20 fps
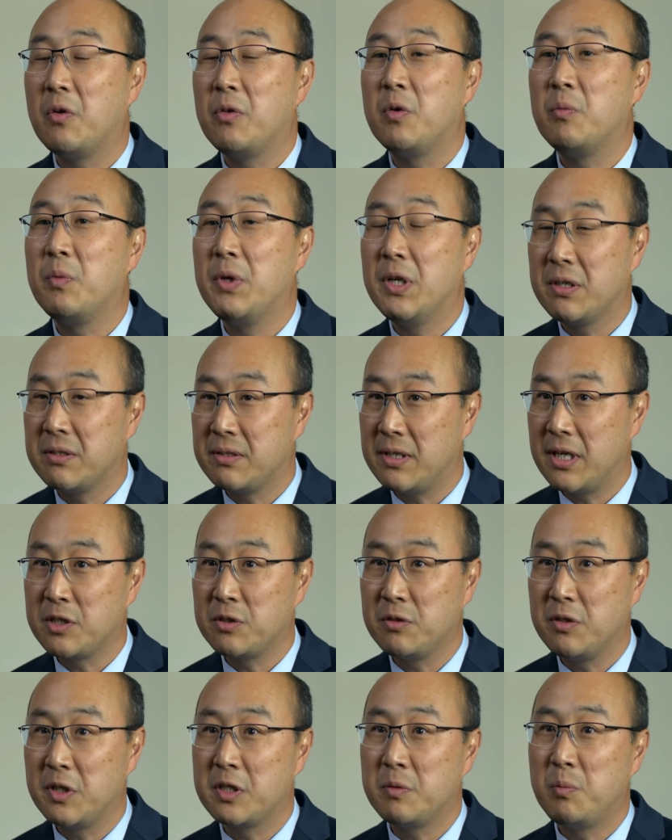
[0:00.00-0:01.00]
They're being
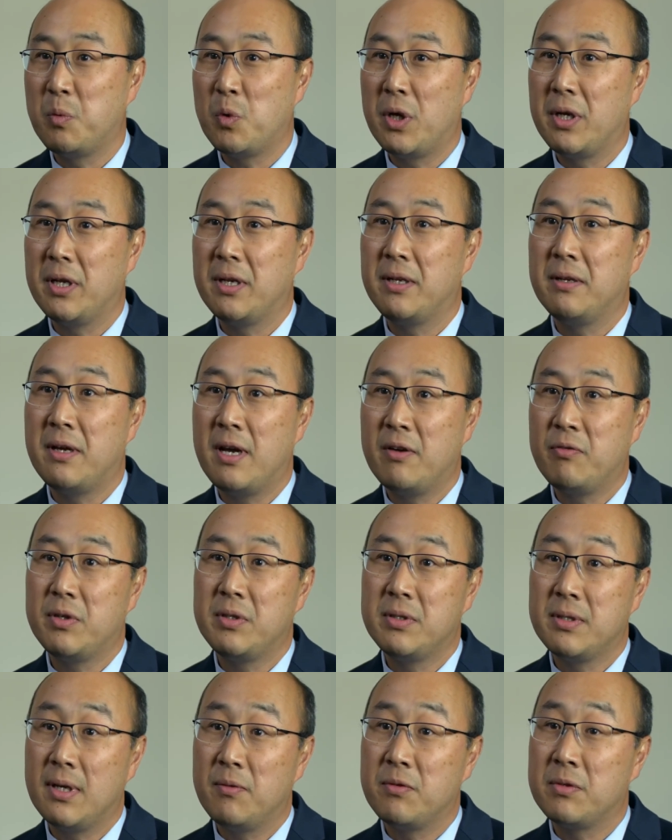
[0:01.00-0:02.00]
sexually exploited, and
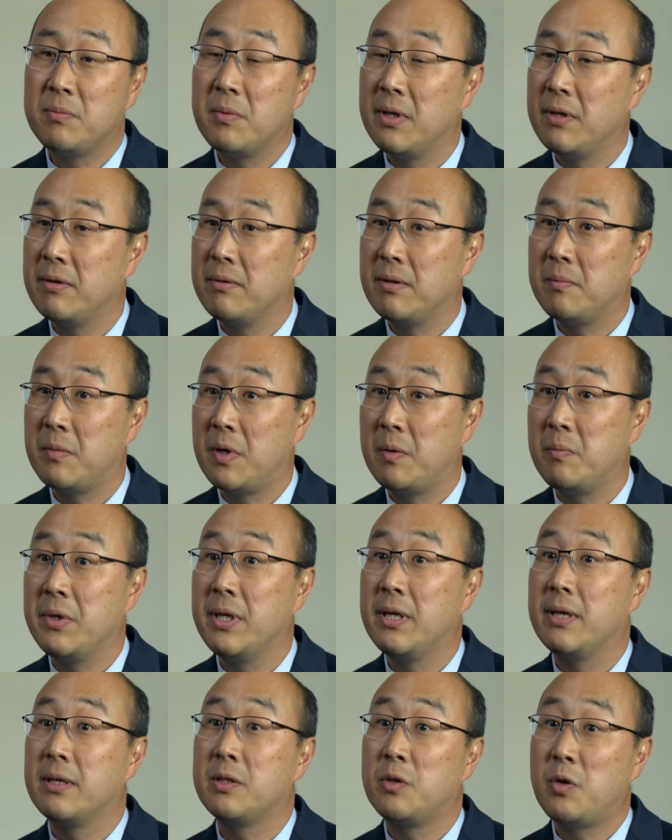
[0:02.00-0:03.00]
oftentimes many of them are
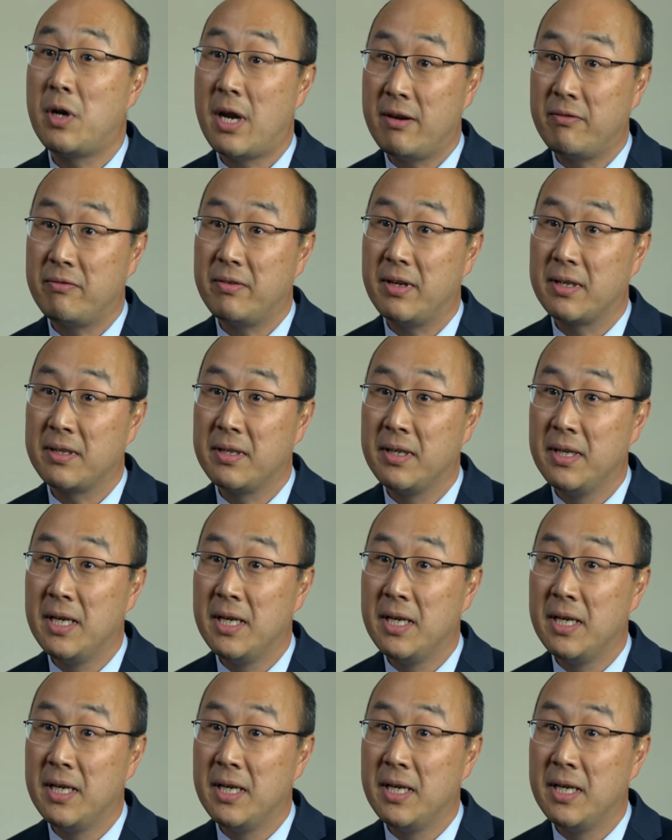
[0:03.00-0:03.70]
being trafficked.